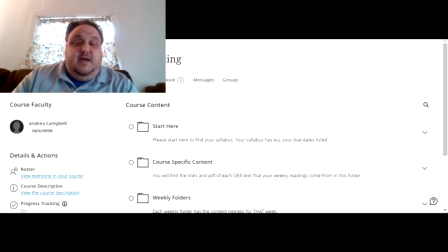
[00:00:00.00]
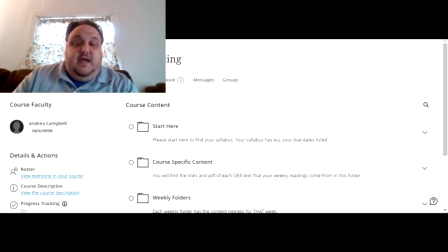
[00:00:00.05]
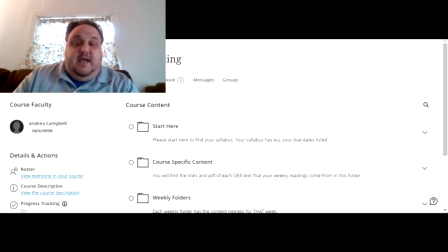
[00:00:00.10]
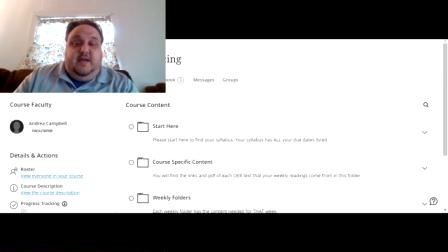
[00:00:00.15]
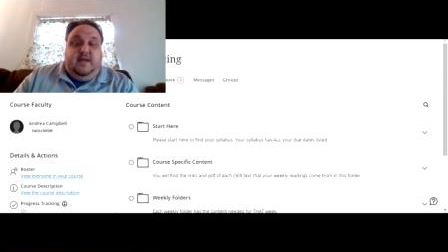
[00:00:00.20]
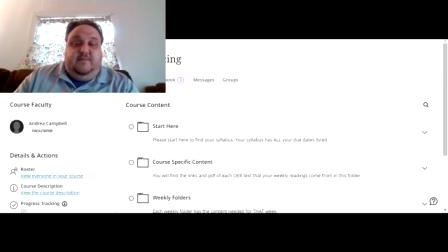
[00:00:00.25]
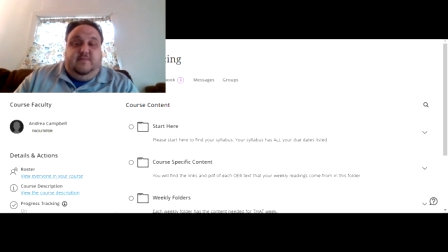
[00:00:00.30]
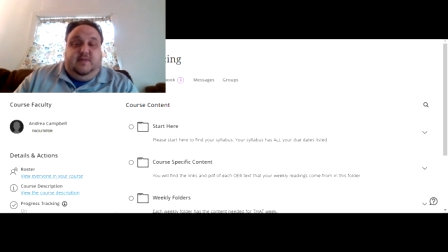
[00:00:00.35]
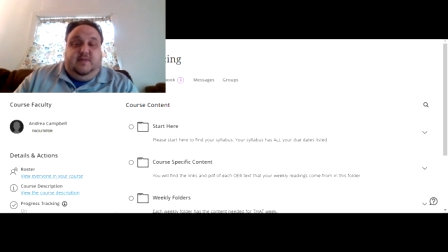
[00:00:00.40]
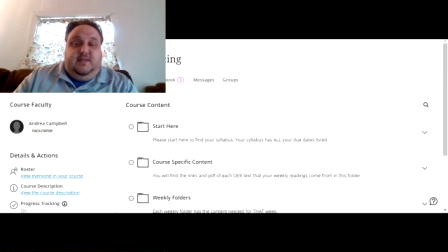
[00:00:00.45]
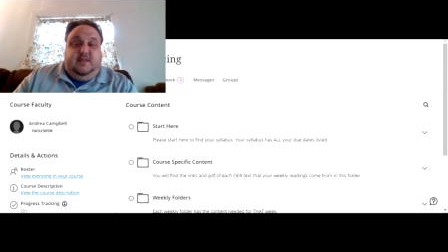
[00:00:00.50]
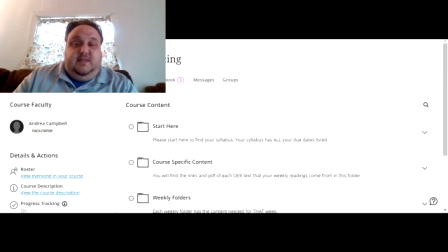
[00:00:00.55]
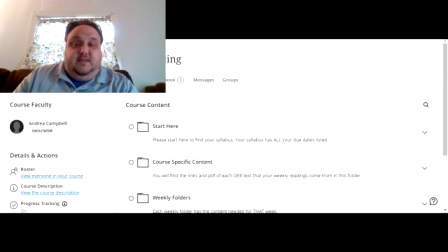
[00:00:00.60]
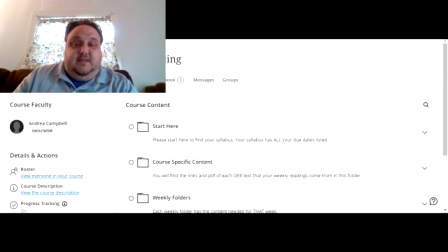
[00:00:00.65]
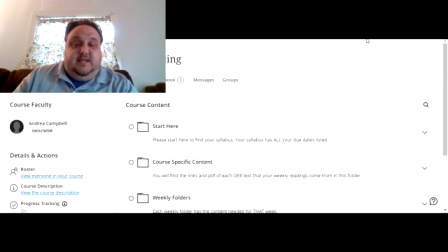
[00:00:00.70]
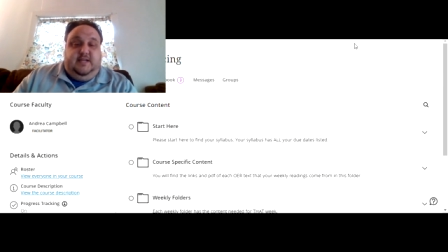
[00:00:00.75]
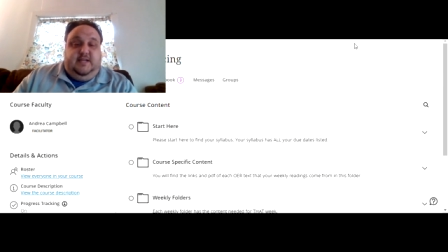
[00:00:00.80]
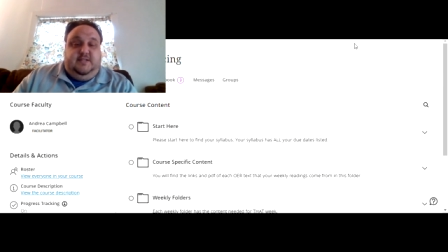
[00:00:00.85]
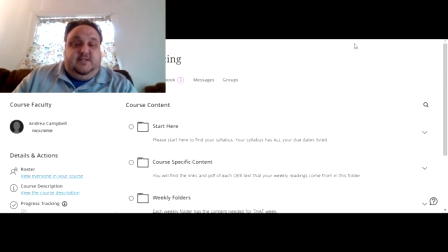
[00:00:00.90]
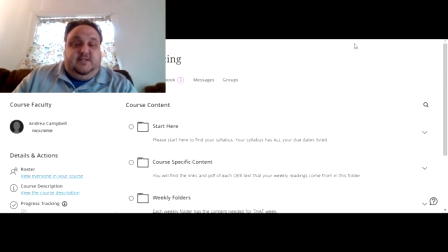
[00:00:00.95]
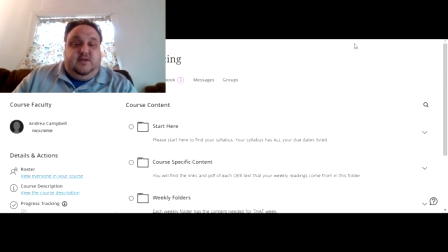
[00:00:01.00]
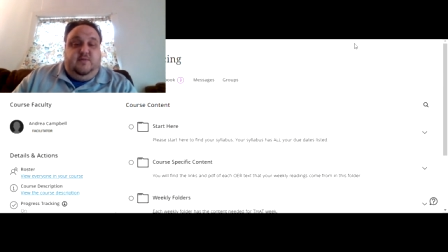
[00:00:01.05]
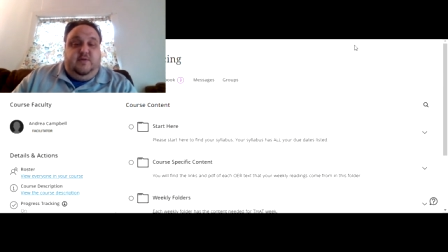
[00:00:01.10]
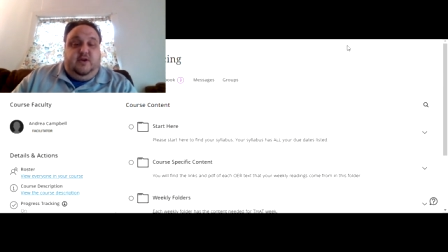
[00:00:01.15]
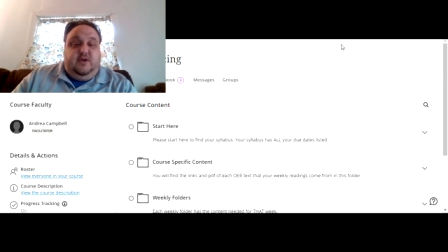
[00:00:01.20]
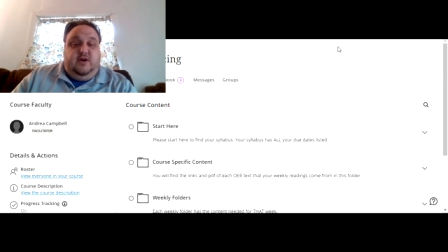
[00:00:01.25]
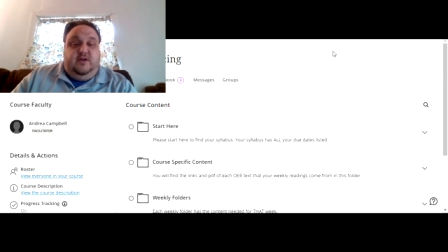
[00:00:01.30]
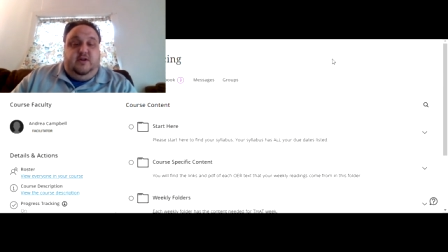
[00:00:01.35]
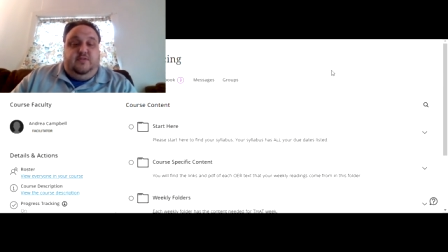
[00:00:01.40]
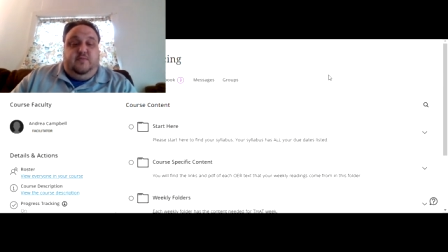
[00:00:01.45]
and with things
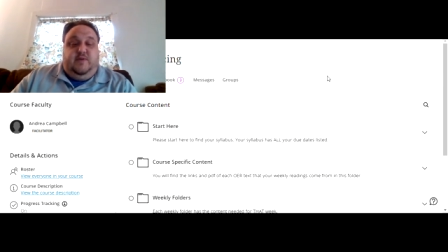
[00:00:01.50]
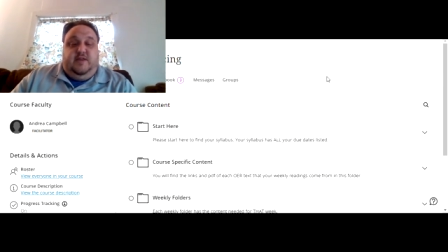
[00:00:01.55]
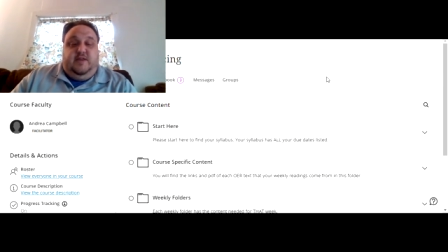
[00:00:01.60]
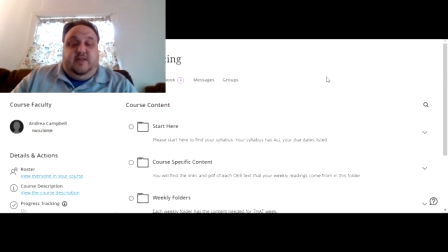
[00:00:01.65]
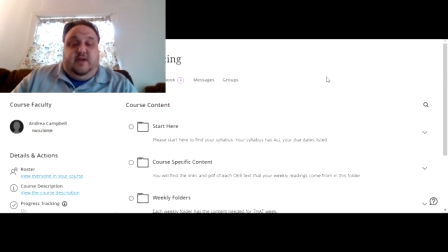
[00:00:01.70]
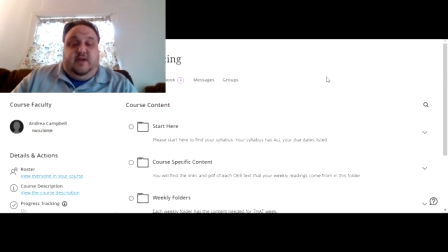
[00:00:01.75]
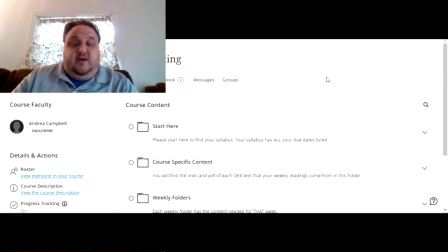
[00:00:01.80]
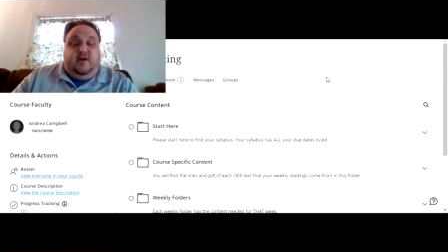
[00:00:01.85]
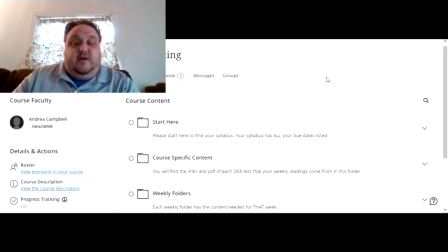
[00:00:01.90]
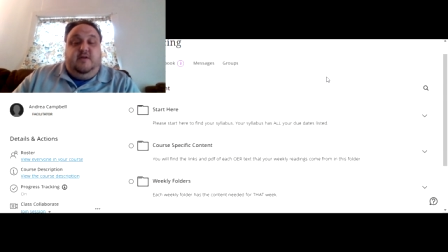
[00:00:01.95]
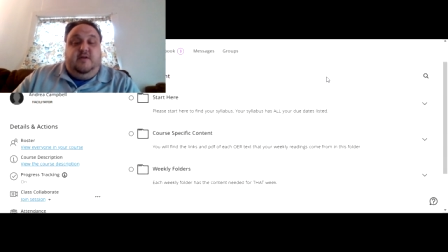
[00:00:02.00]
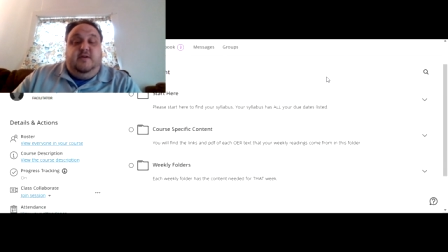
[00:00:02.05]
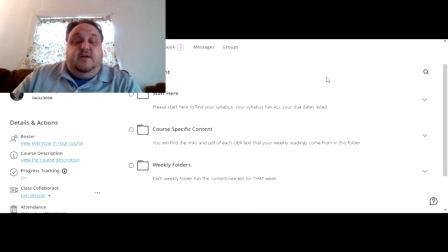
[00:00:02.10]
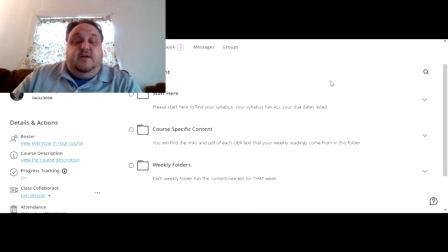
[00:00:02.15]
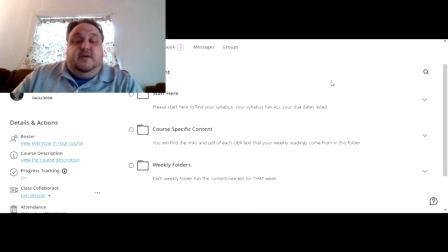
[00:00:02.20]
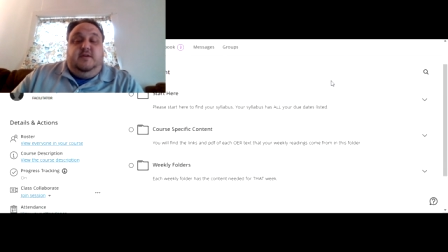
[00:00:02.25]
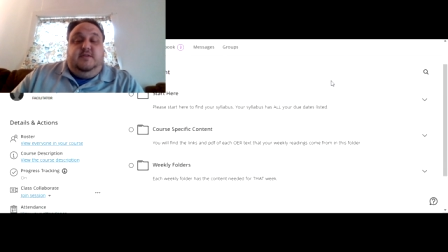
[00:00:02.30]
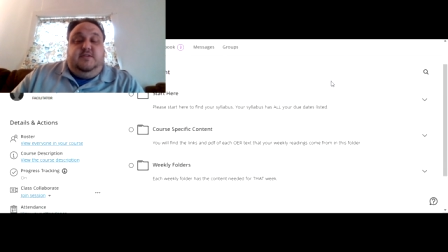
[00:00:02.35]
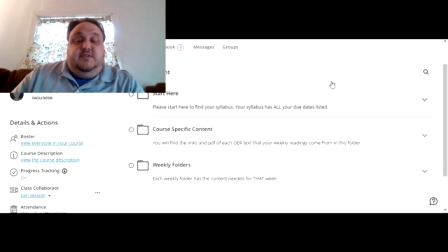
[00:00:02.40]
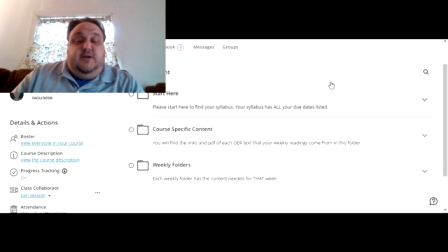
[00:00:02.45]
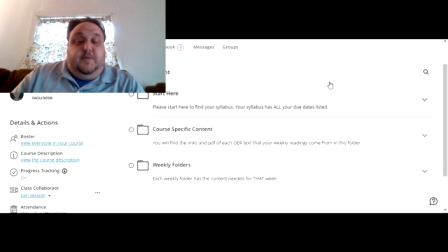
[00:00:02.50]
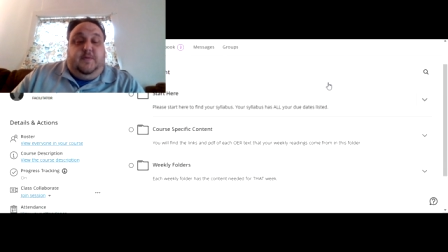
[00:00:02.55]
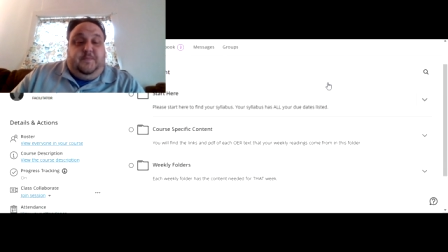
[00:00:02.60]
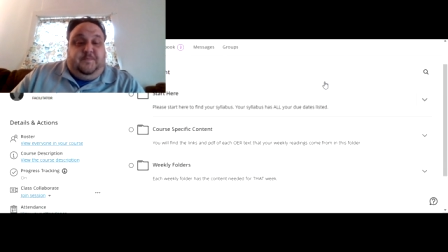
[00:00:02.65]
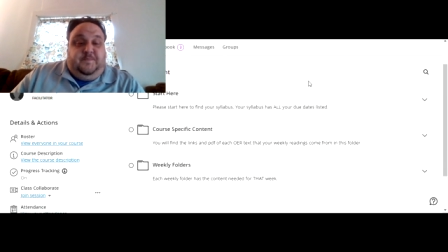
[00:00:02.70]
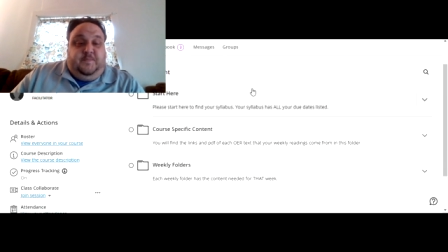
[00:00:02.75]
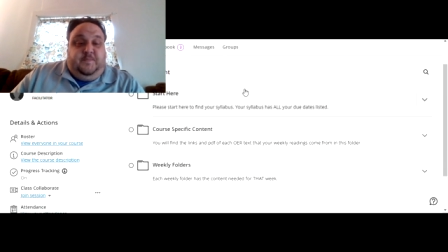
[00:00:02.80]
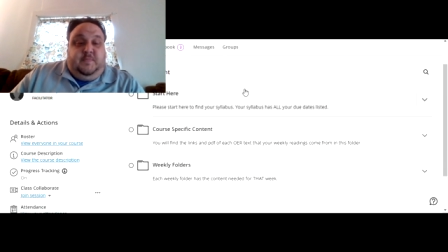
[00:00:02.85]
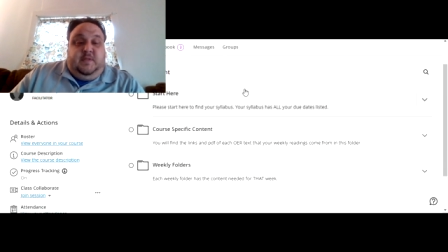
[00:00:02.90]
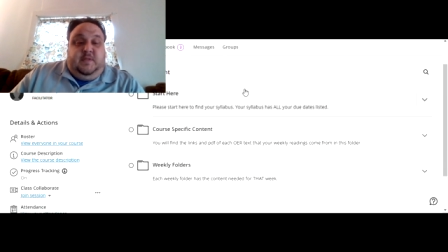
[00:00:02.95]
going on the way they are. So,
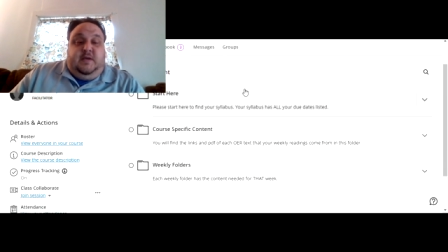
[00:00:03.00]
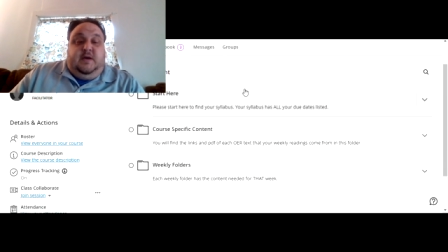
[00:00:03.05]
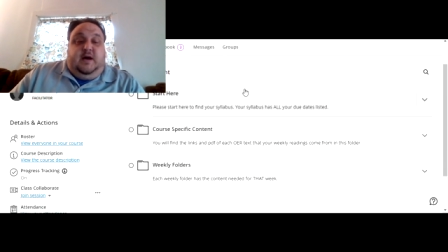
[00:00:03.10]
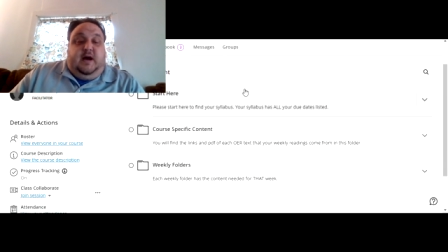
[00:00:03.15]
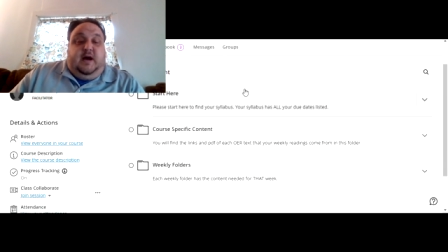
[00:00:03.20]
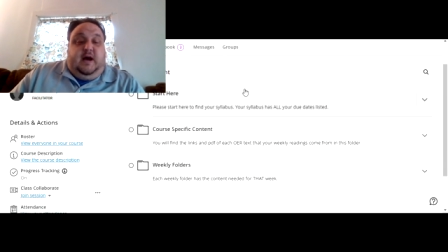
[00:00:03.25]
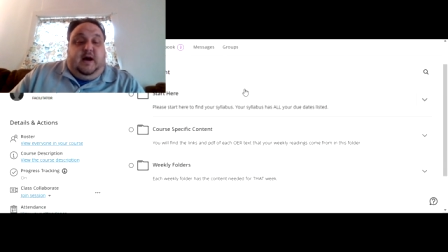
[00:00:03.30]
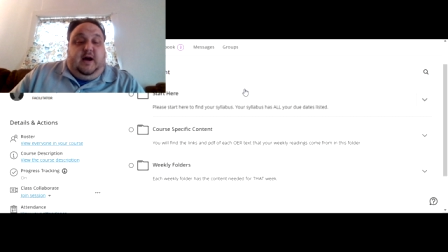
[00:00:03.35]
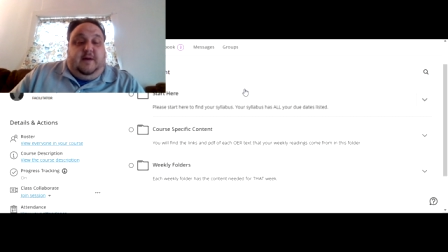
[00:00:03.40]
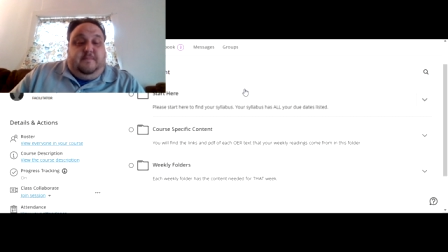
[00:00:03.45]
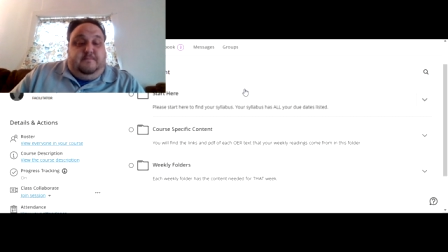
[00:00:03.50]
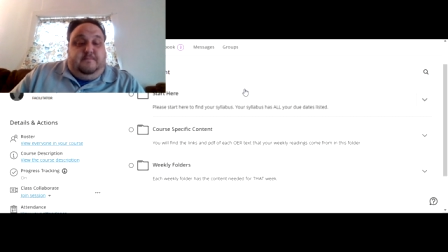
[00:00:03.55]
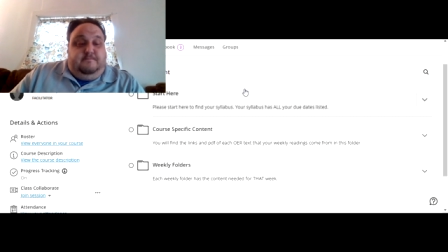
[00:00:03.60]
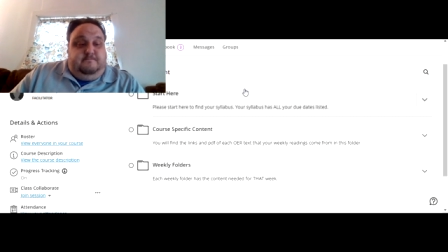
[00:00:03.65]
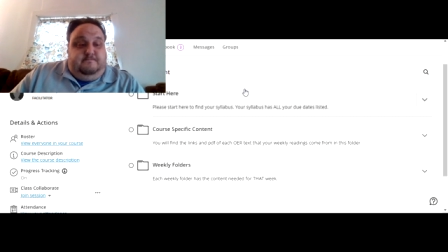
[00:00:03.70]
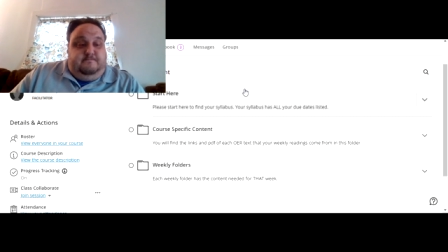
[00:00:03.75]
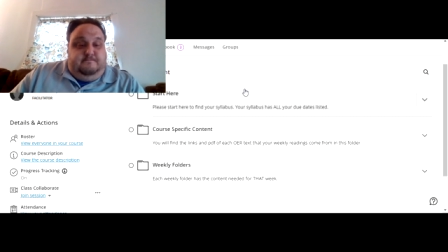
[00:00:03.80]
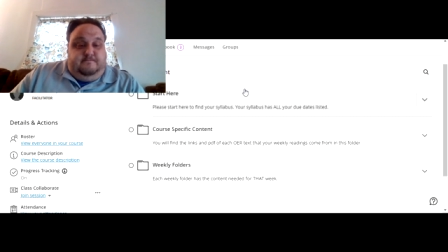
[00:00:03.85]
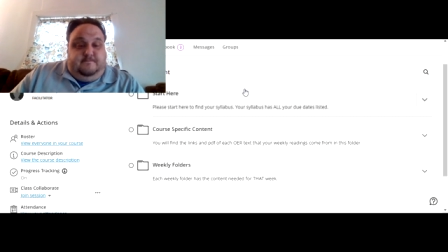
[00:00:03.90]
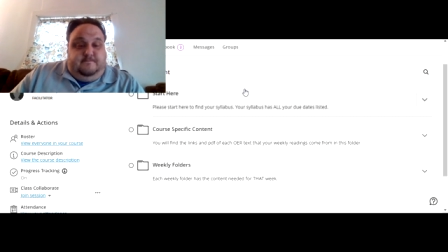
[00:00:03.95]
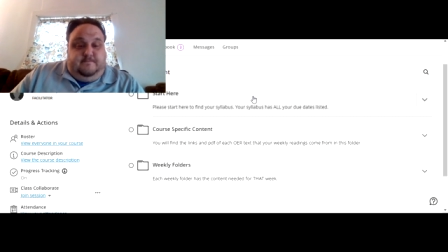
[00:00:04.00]
um,